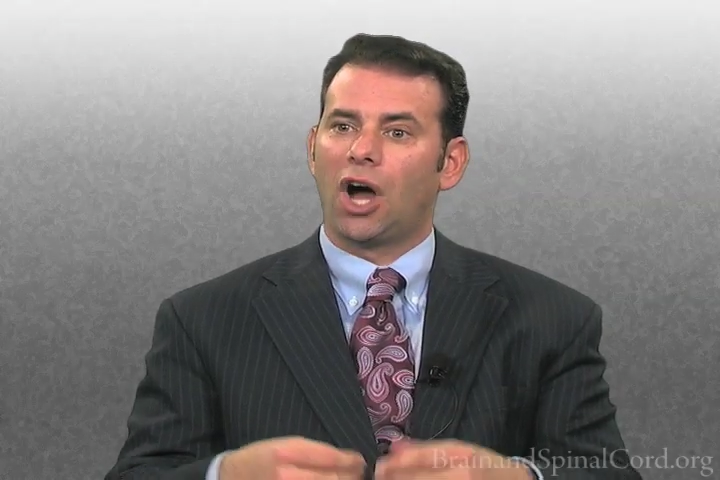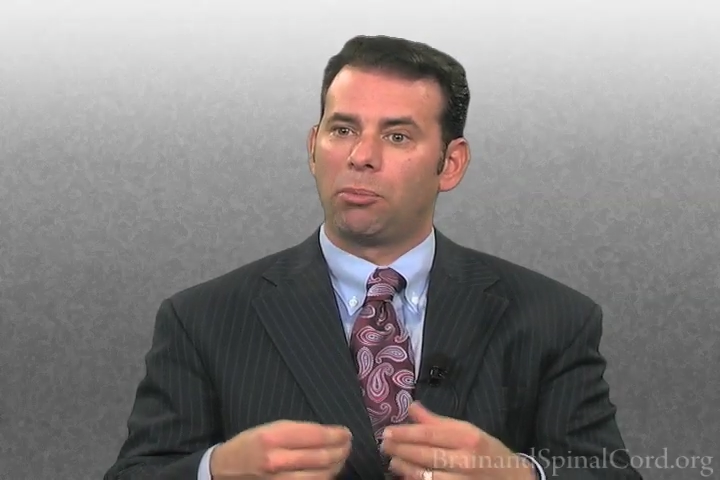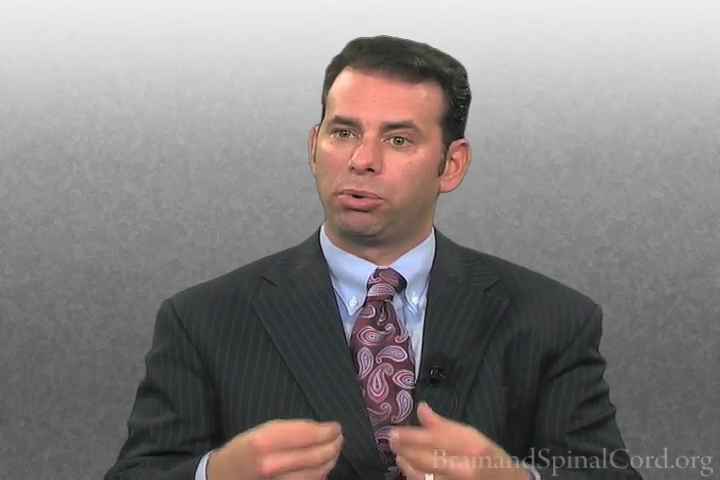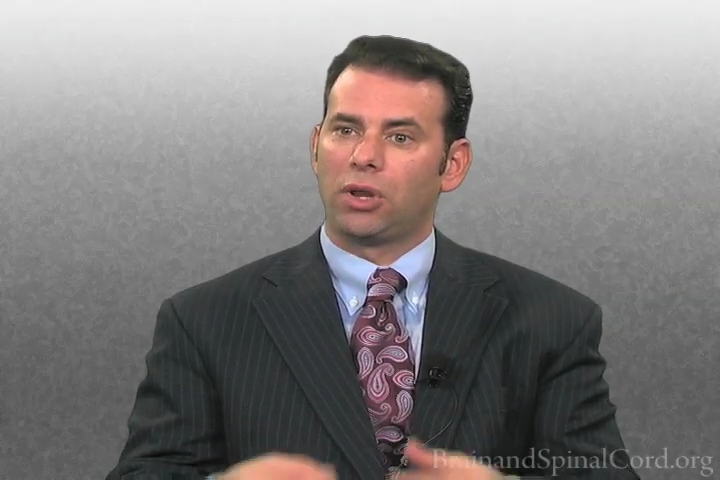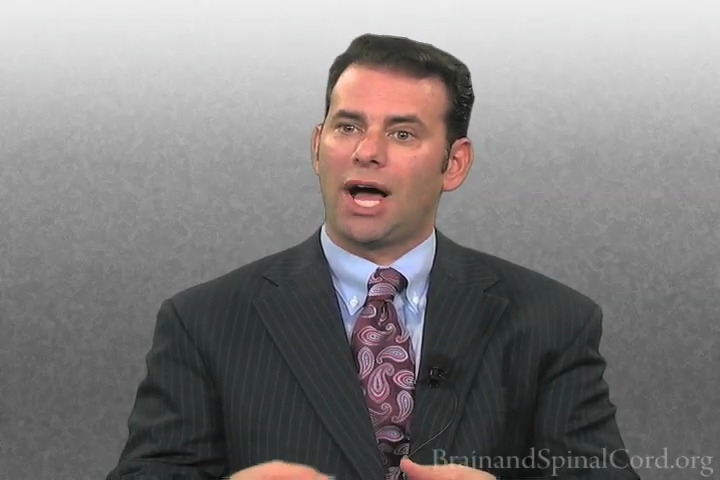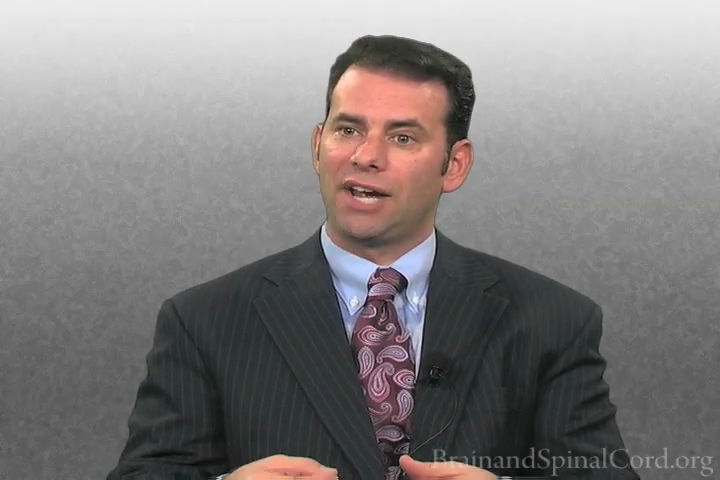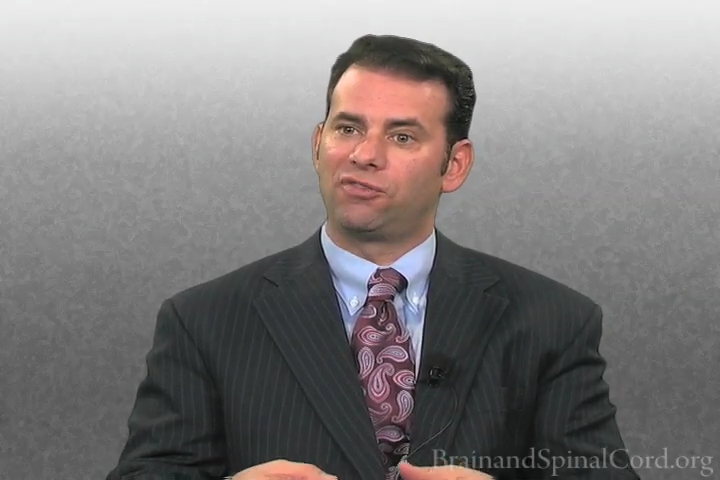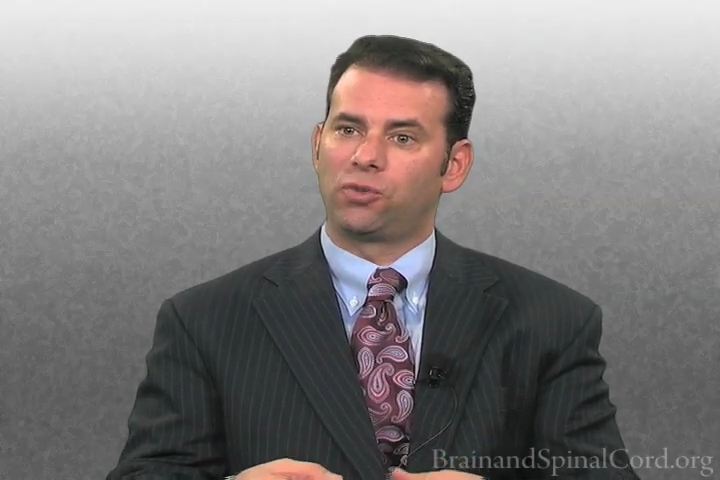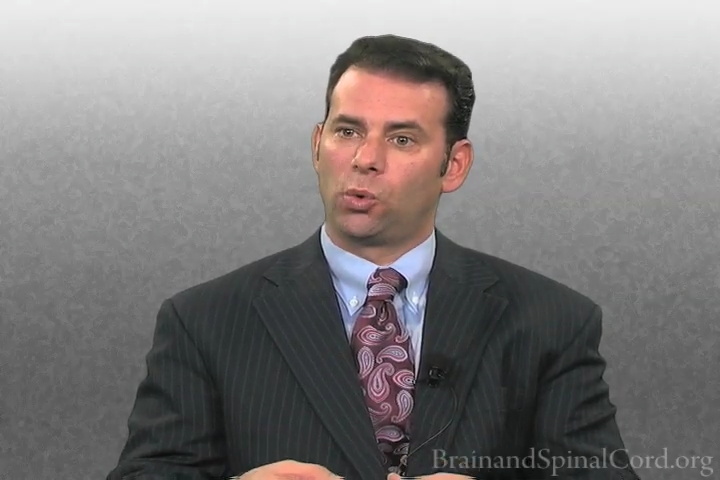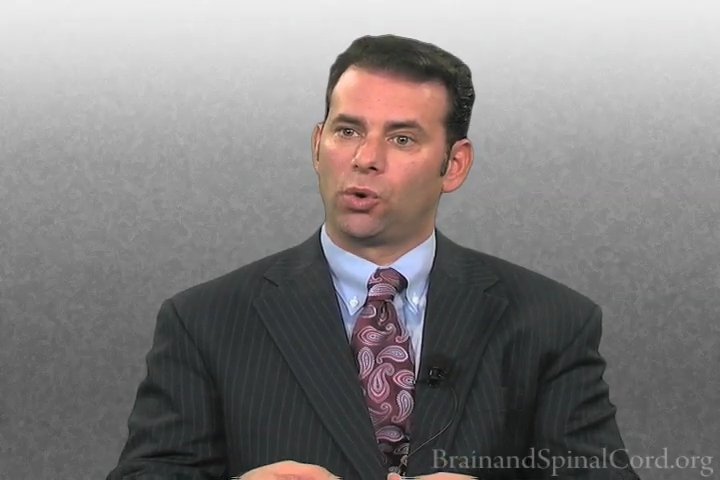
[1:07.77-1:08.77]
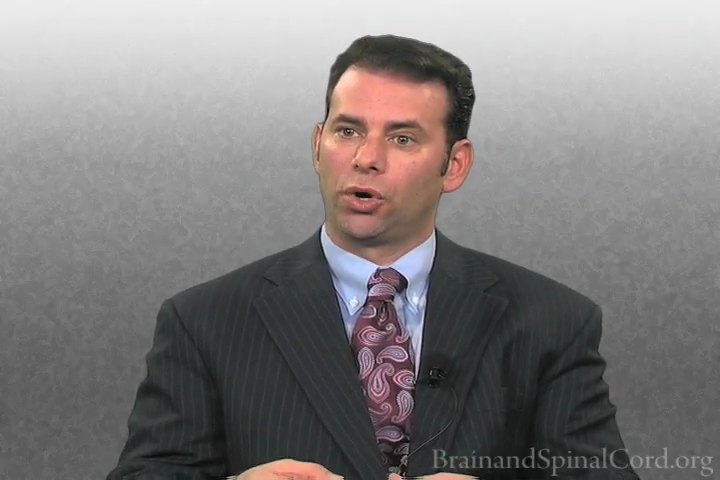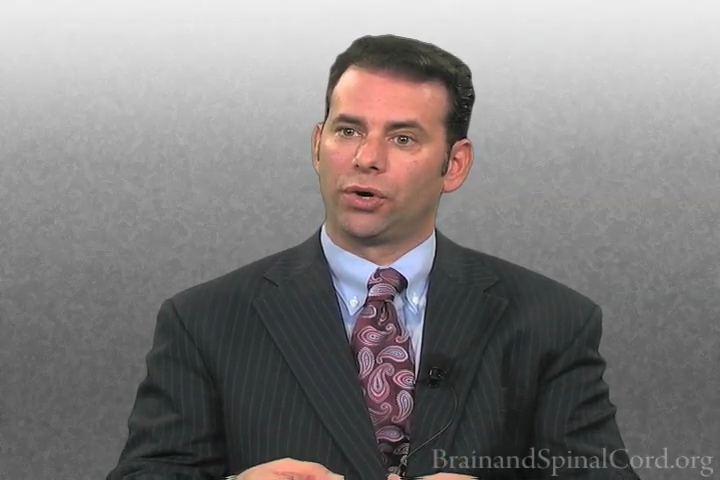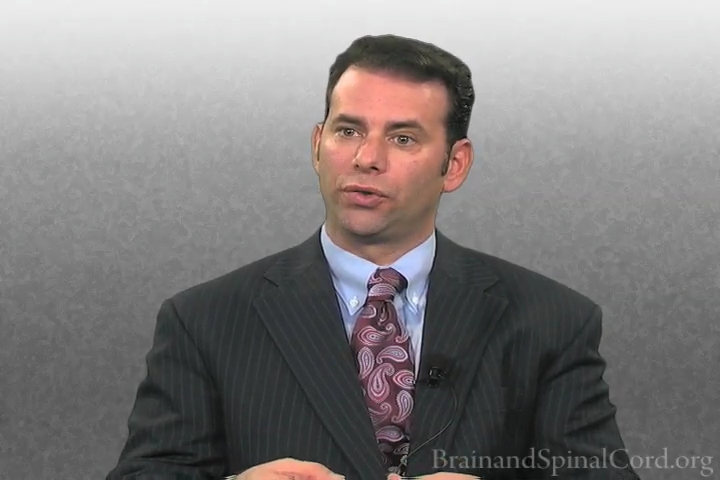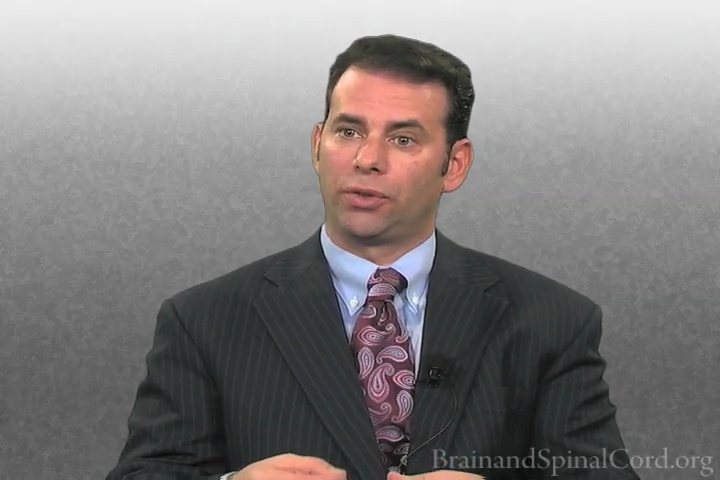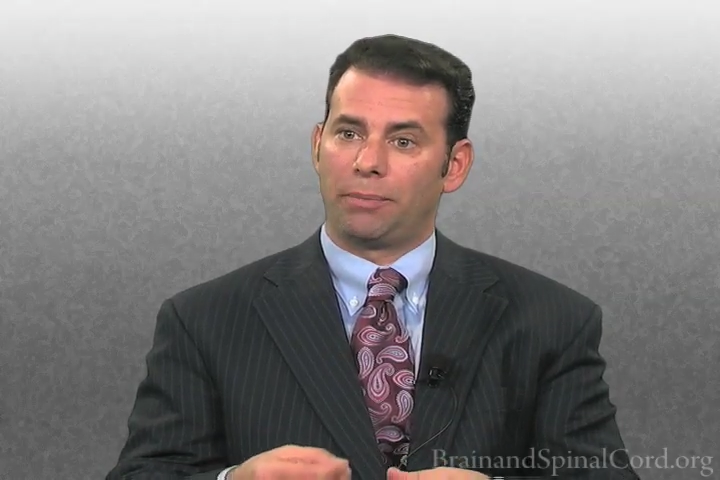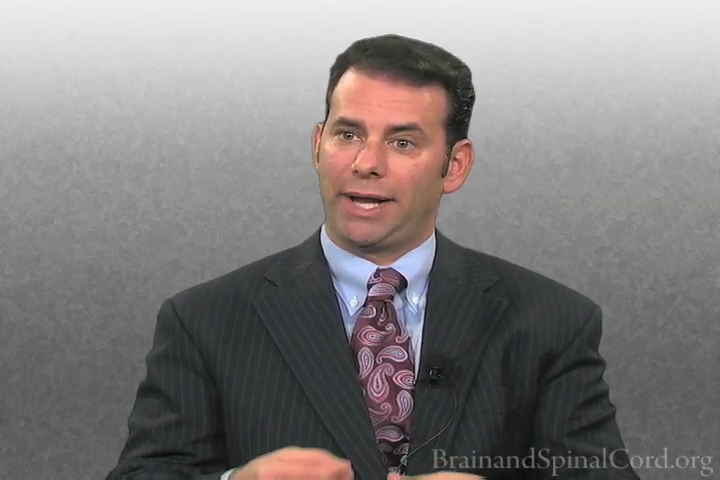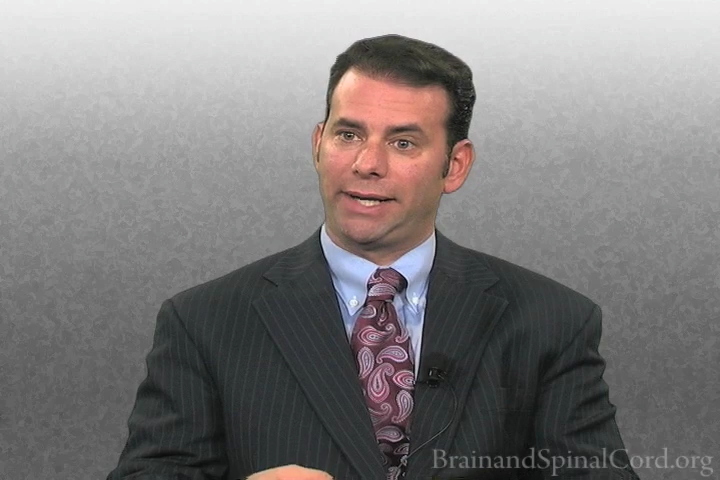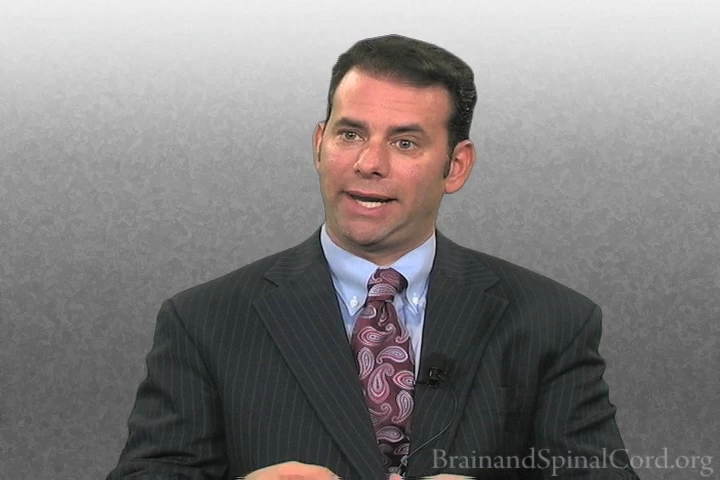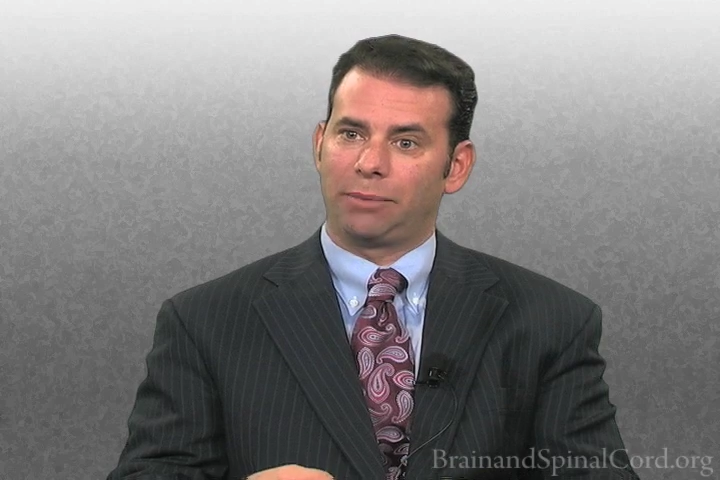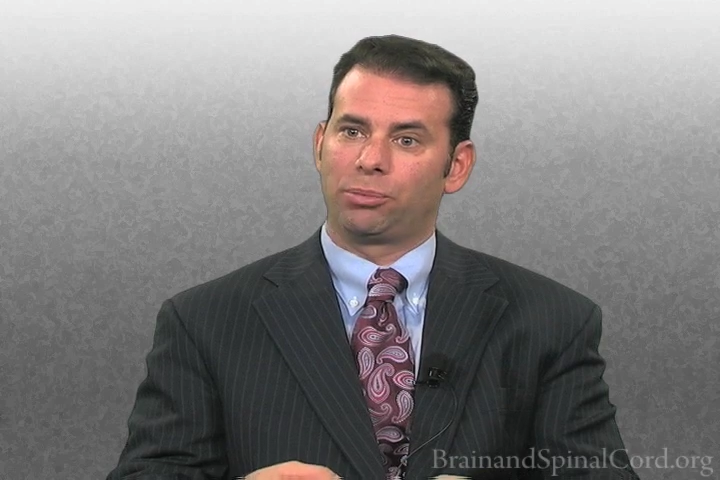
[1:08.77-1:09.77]
apply for the
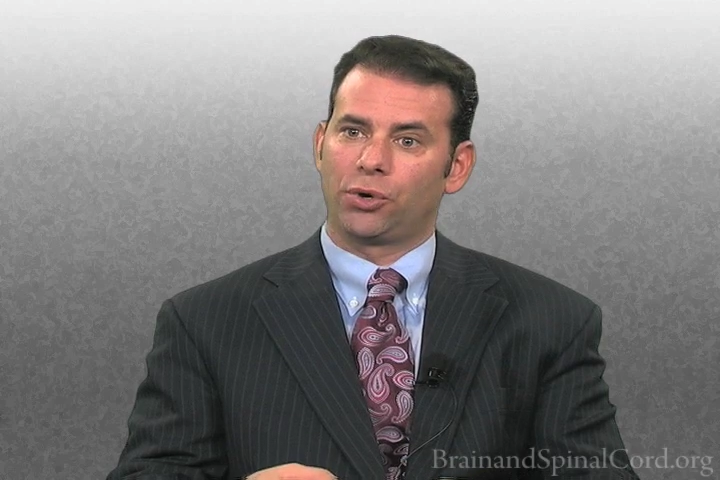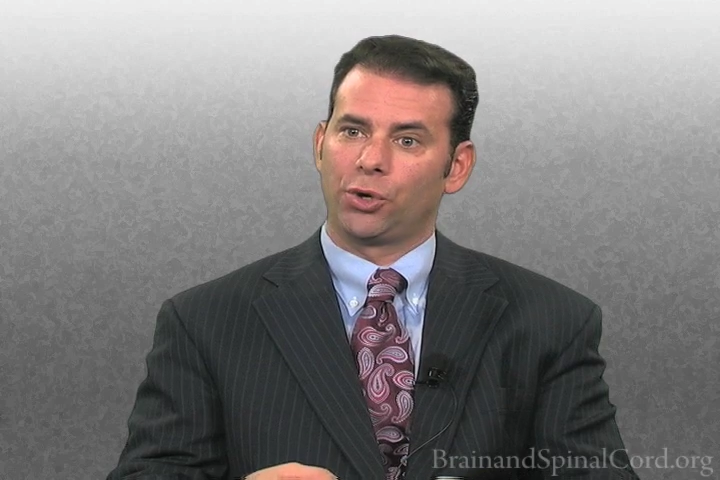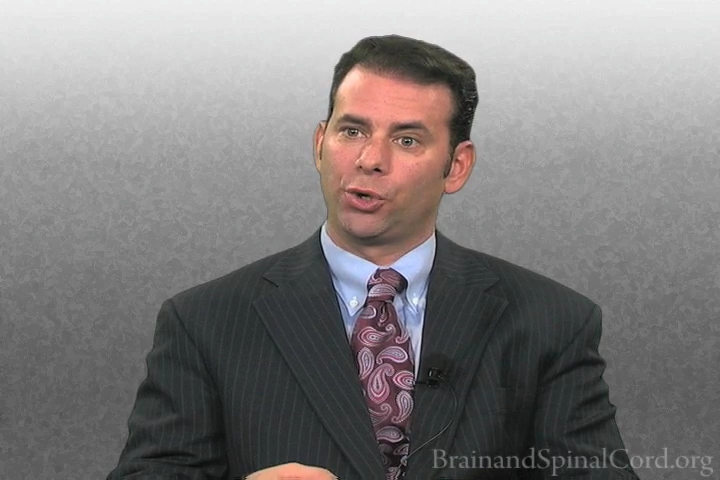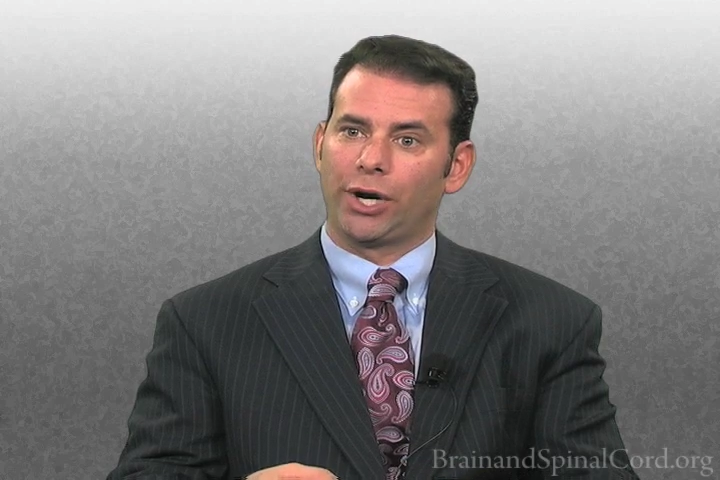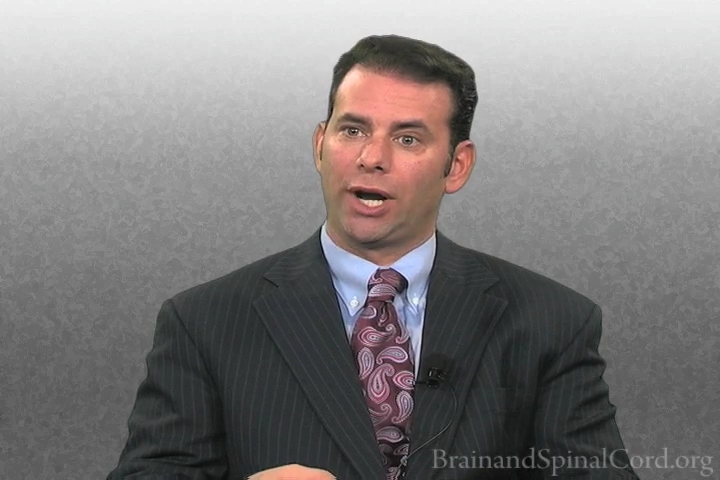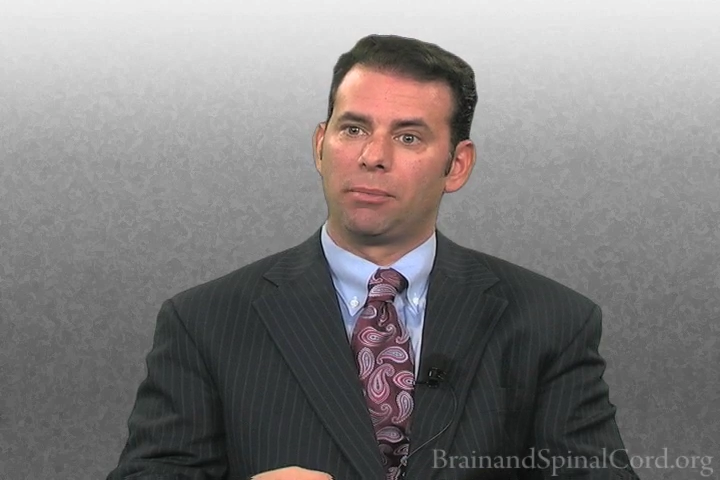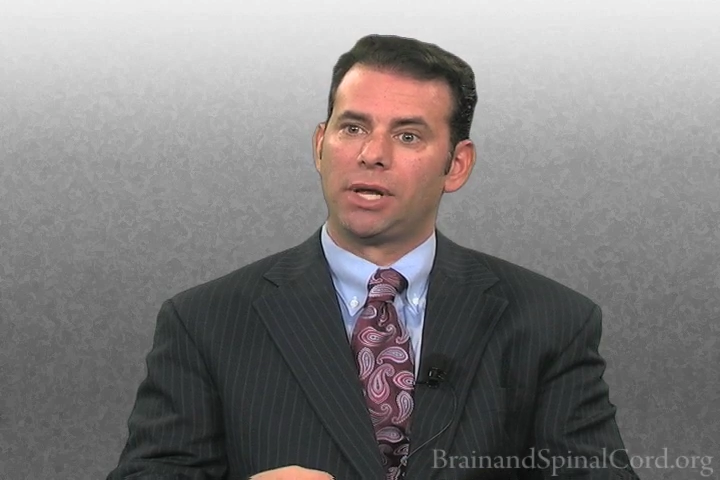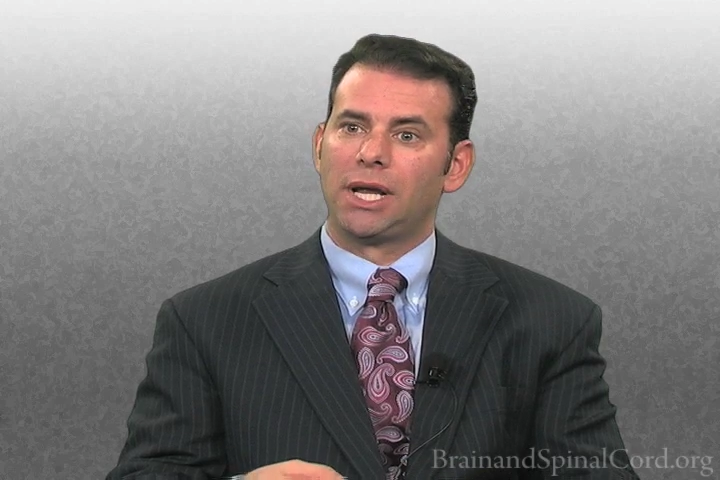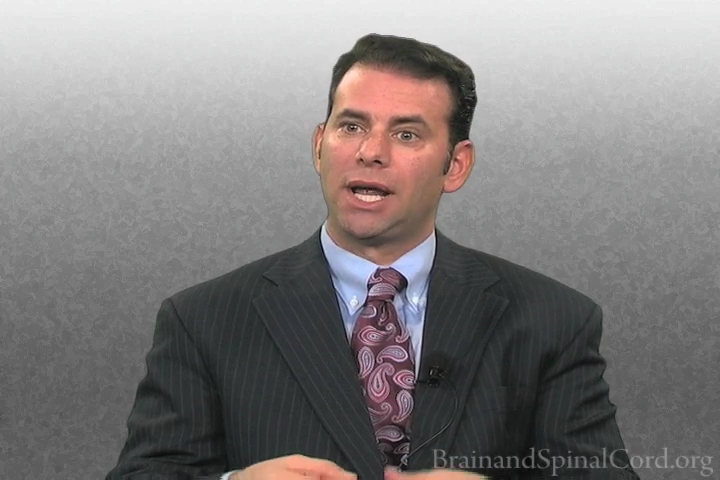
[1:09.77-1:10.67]
Medicaid program,